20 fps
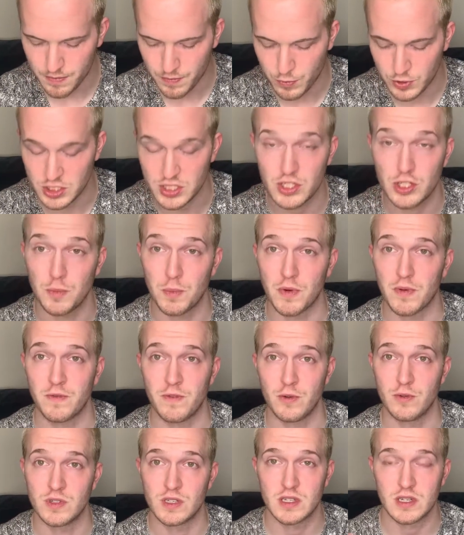which is
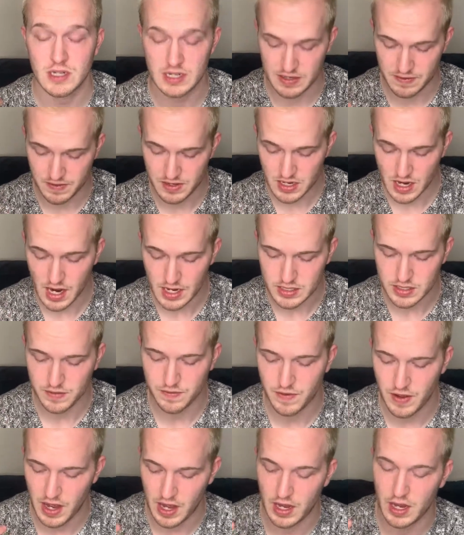superfoods to
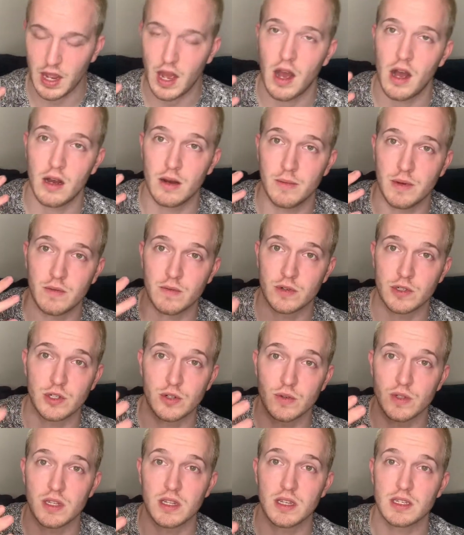detoxify and
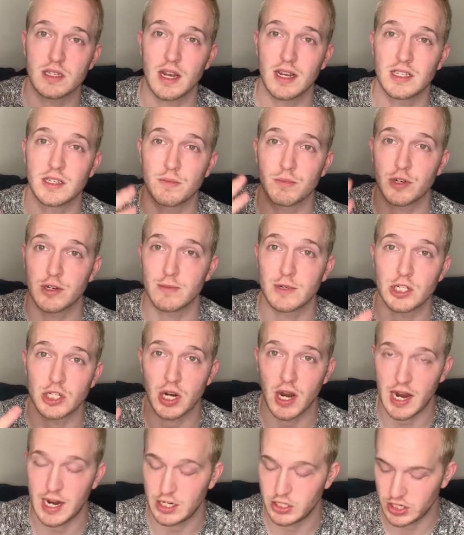reduce the signs of
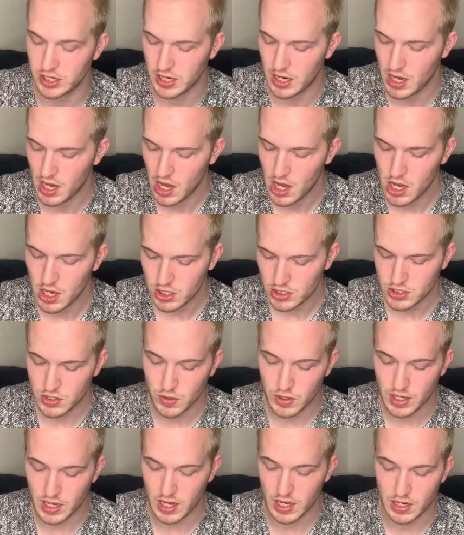premature aging. So
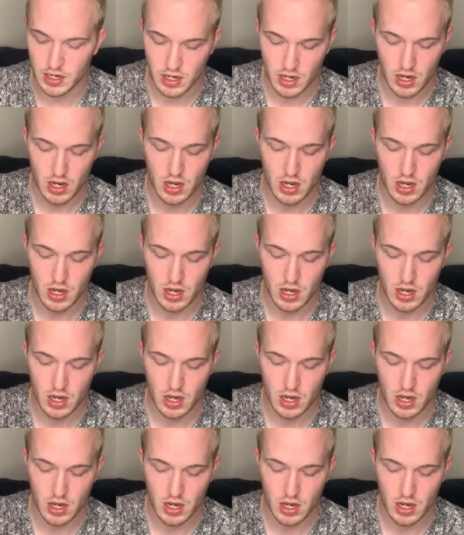again,